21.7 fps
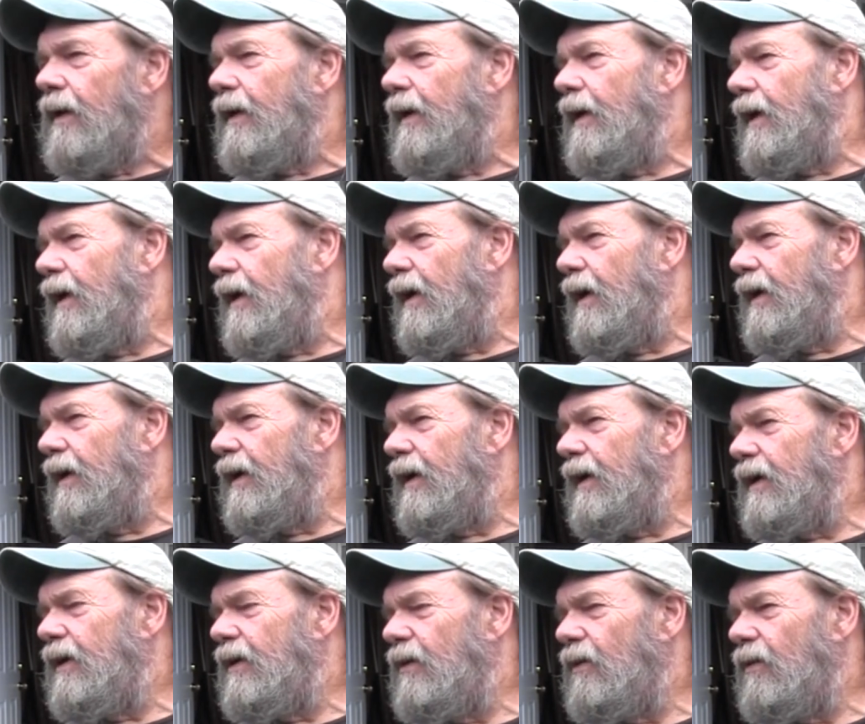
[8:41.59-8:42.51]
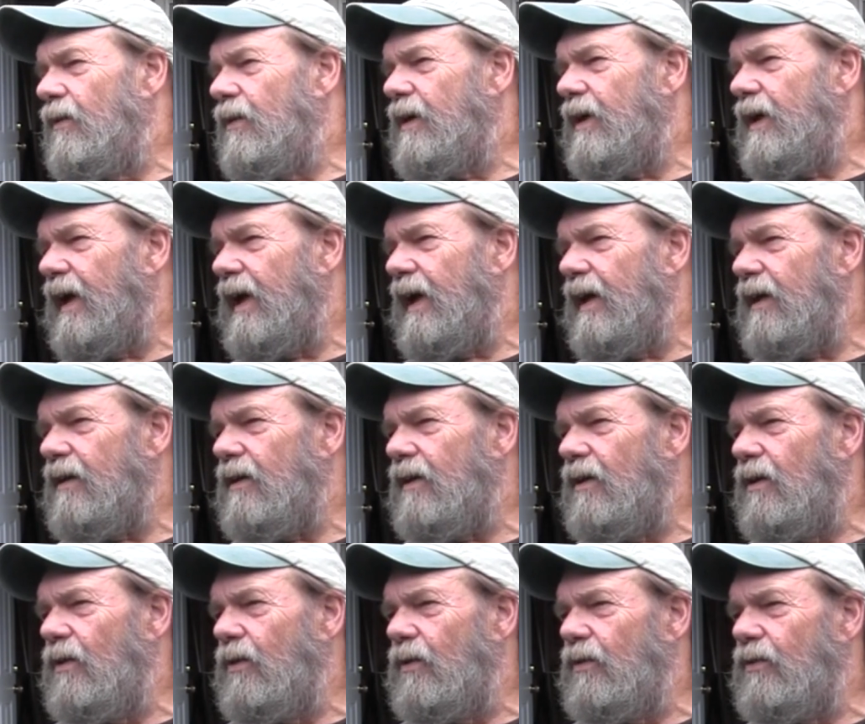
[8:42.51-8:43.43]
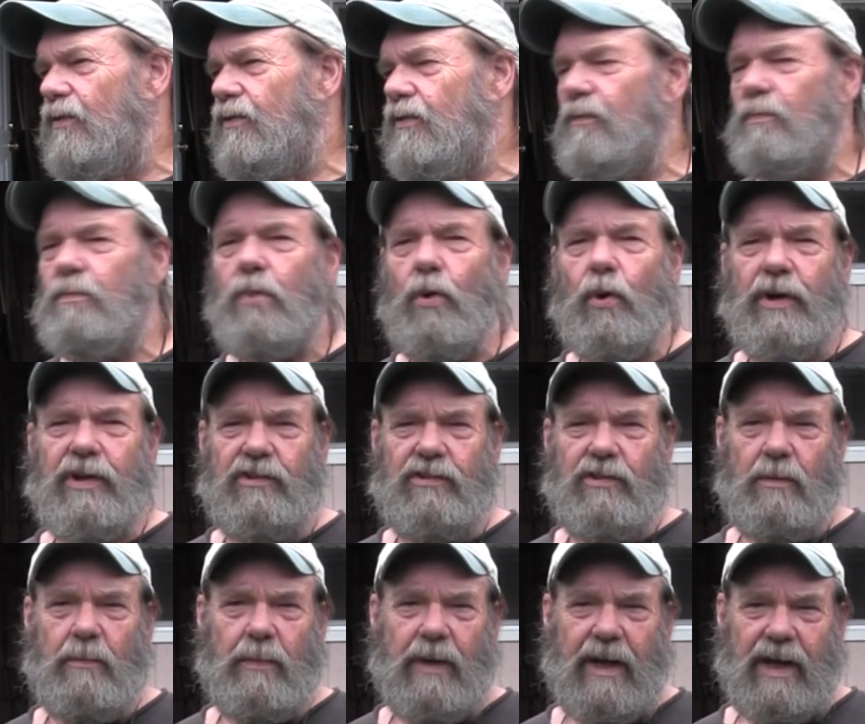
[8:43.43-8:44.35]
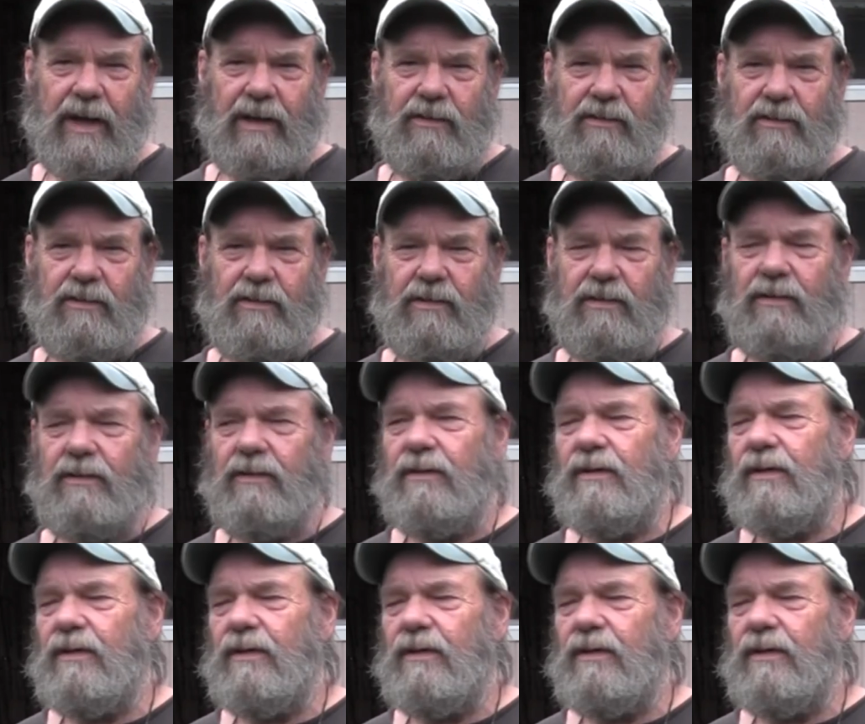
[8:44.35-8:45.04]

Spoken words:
And you can't use poison baits.